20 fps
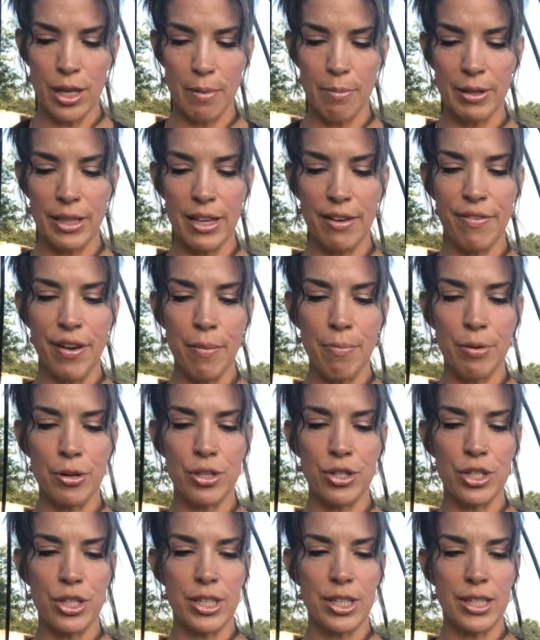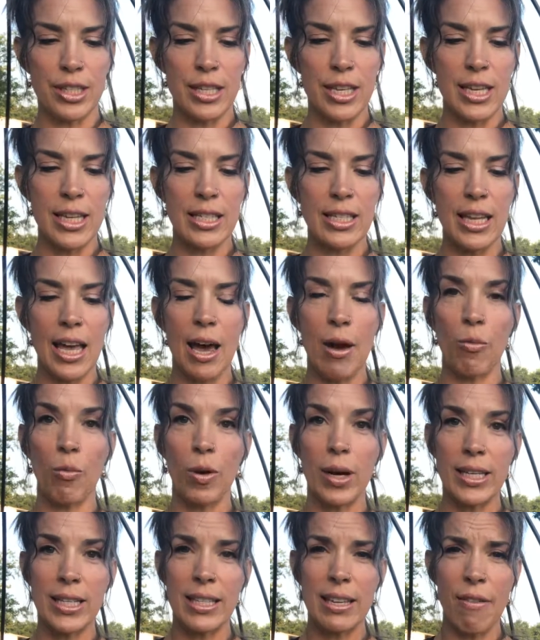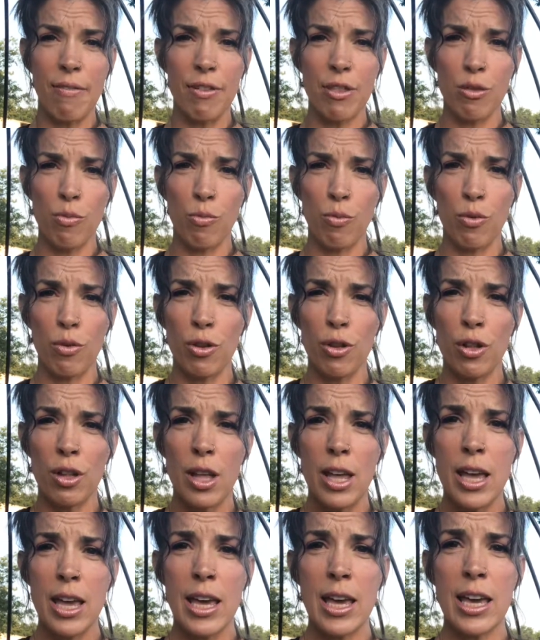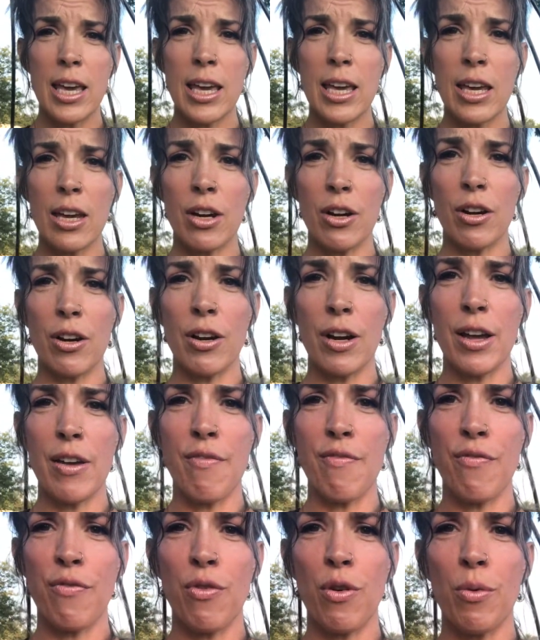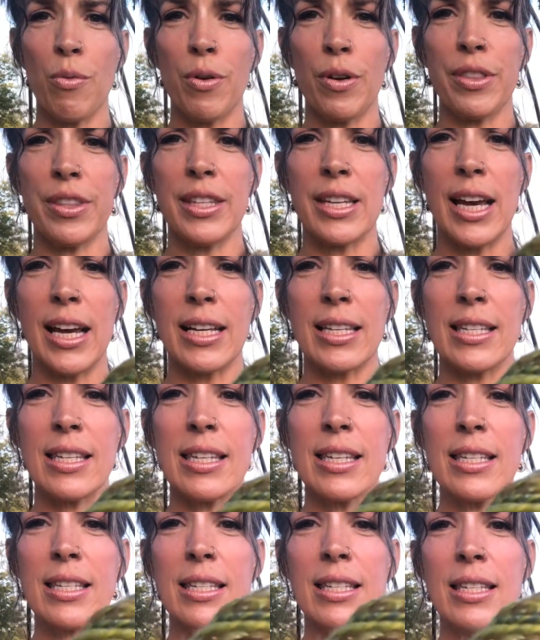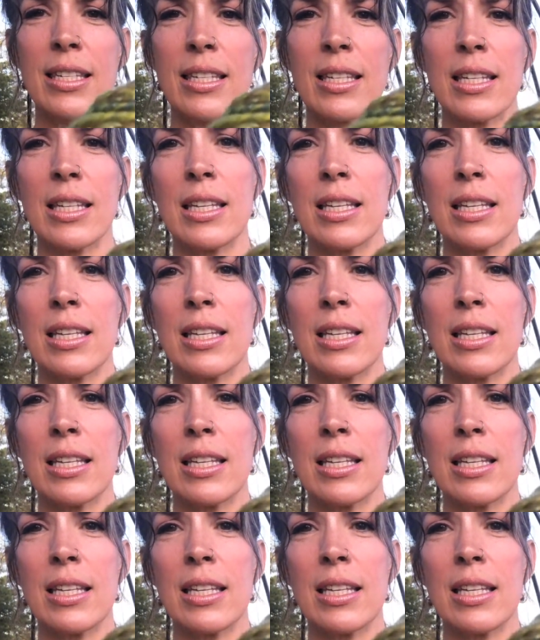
I believe I purchased this at West 7th Wool here in Fort Worth, Texas.